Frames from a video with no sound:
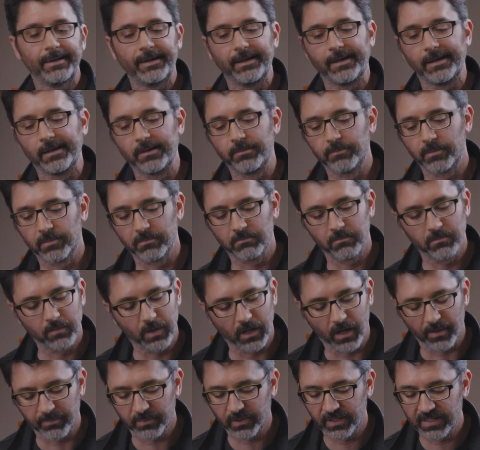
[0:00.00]
Um,
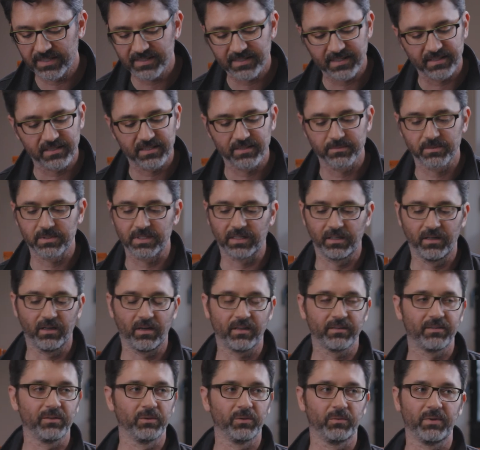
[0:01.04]
operating systems had
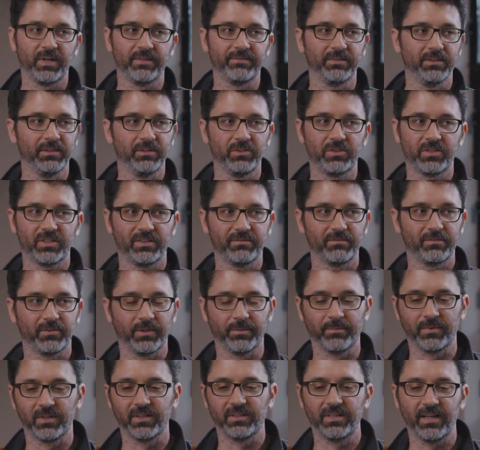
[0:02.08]
gone through a revolution
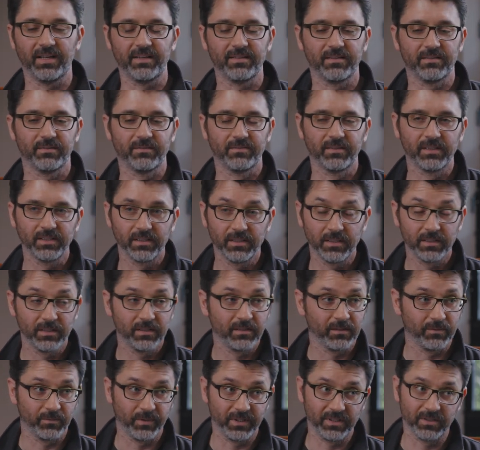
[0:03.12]
from the days of
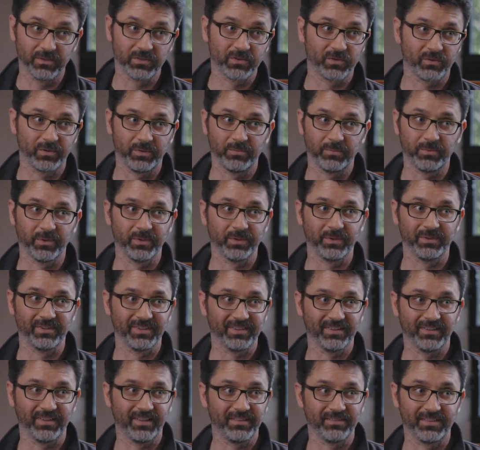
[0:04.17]
Windows three point
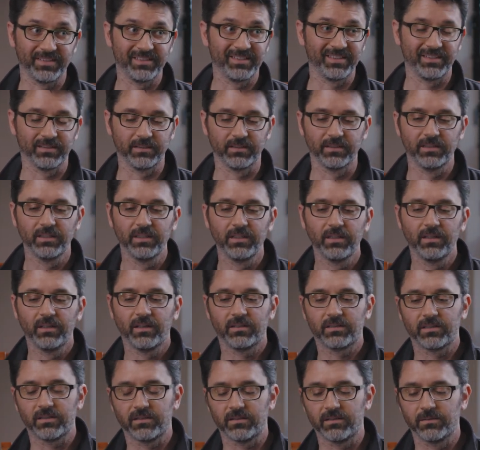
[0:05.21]
eleven to,
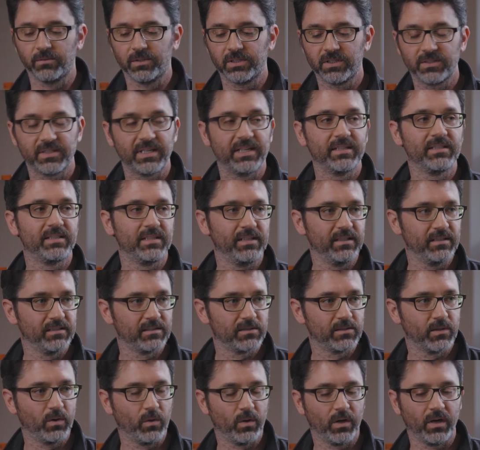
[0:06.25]
to Windows N T and
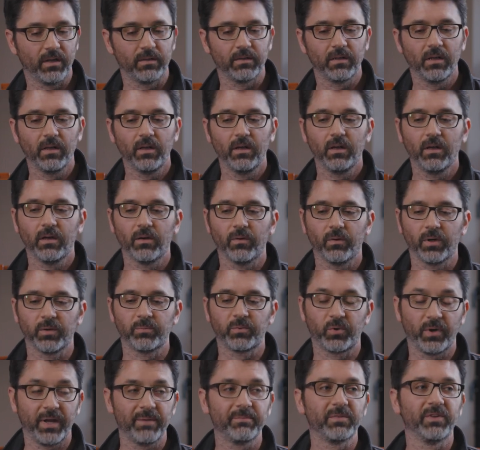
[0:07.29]
so on, yeah, where
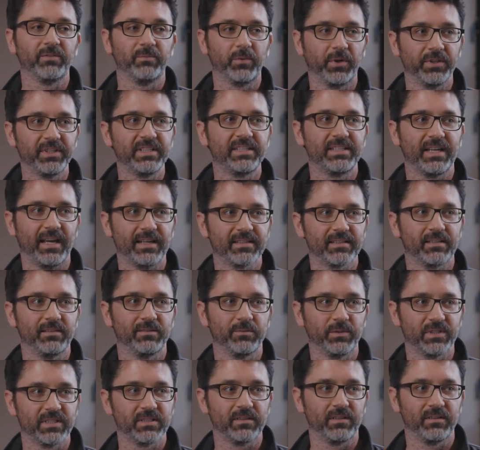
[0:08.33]
preemptive
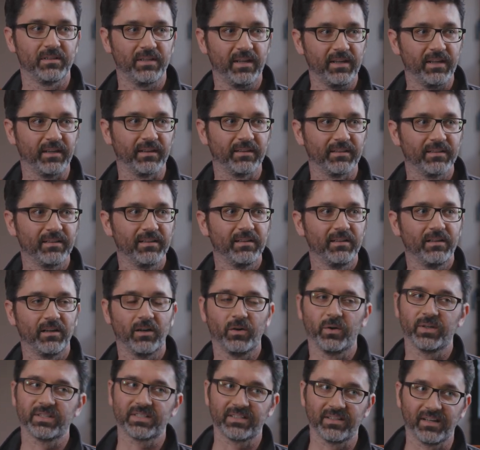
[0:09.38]
multitasking was the thing,
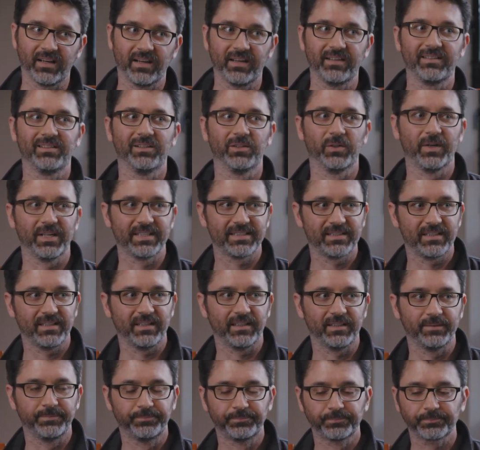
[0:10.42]
O S nine to O S
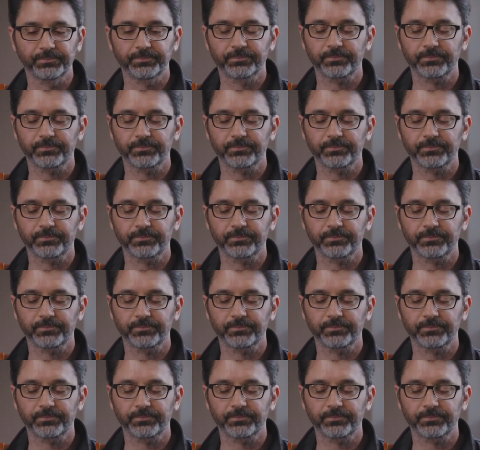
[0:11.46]
ten.